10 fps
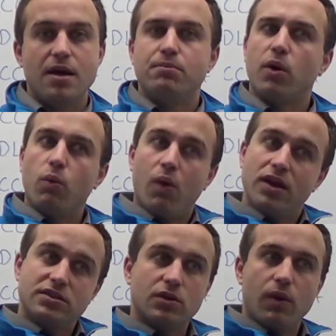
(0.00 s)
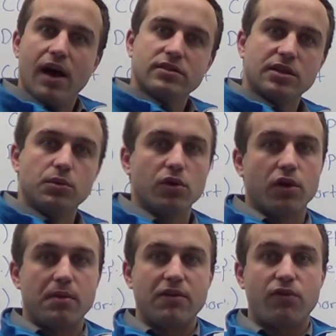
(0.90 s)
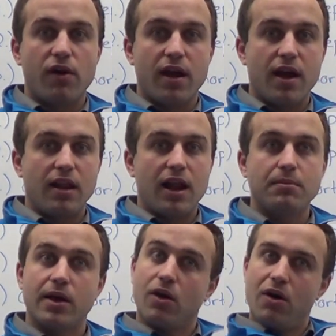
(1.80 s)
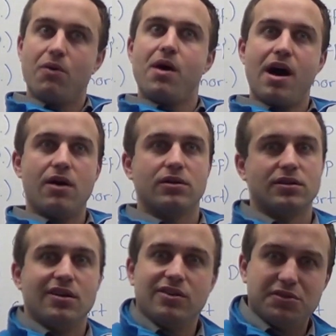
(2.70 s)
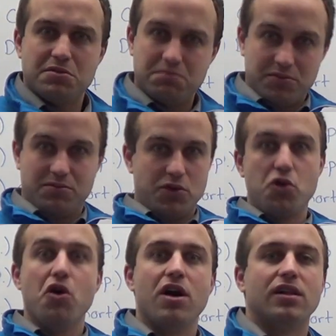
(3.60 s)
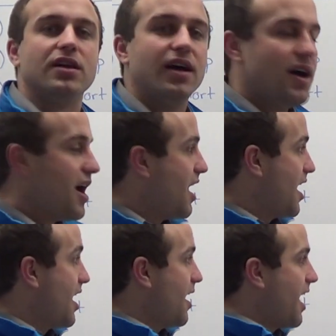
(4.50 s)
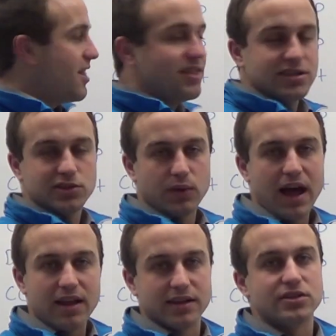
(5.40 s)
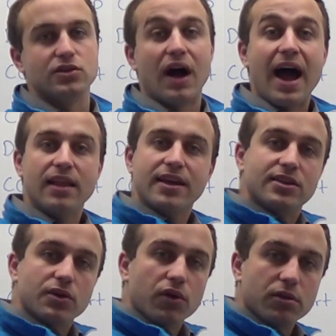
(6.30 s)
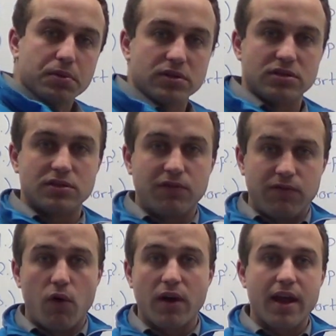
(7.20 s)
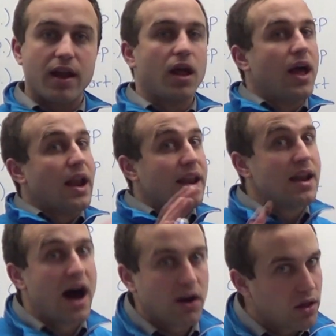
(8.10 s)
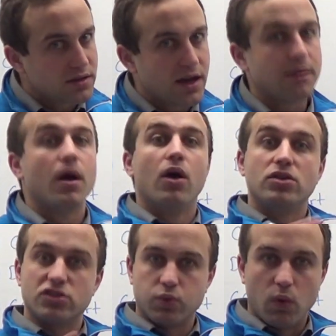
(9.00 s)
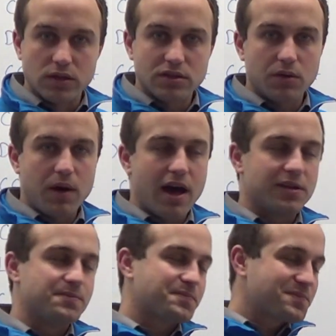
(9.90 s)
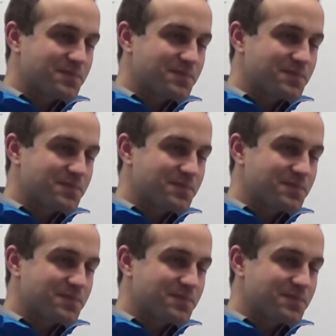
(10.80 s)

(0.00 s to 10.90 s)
But once in a while, someone will go to my forehand, and I'm like, oh, wow, cool. And this is what I like to do. I like to go to the person's forehand, not all the time, just once in a while,